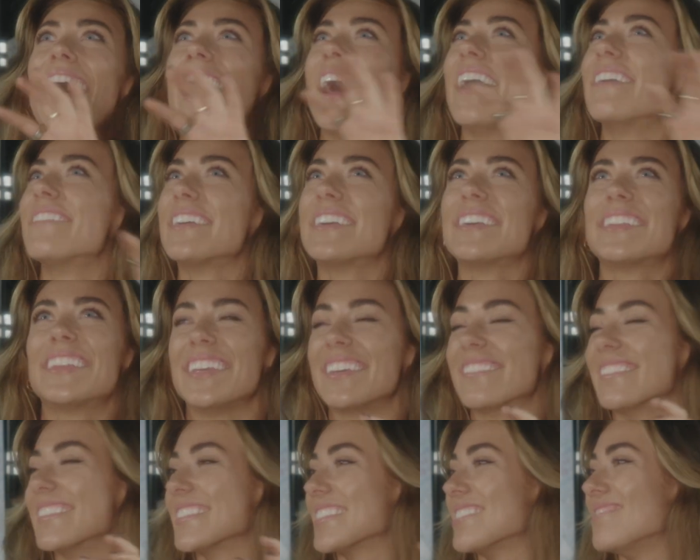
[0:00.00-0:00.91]

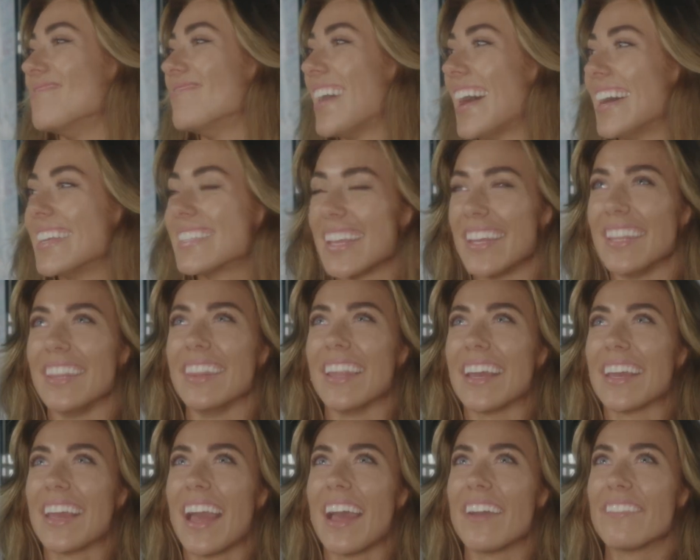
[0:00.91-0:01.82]
everything was a mess and
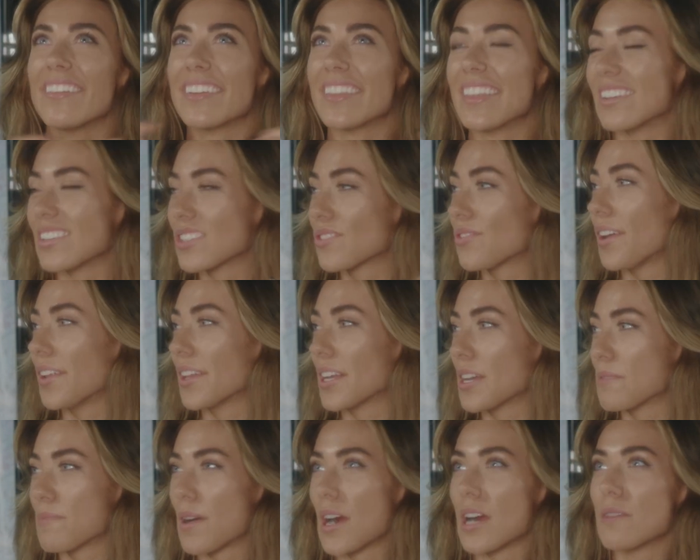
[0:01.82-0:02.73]
like everything was
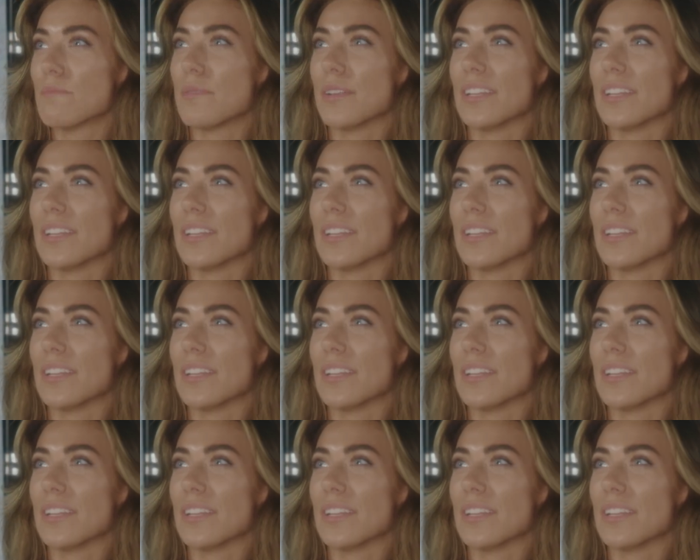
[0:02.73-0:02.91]
falling apart.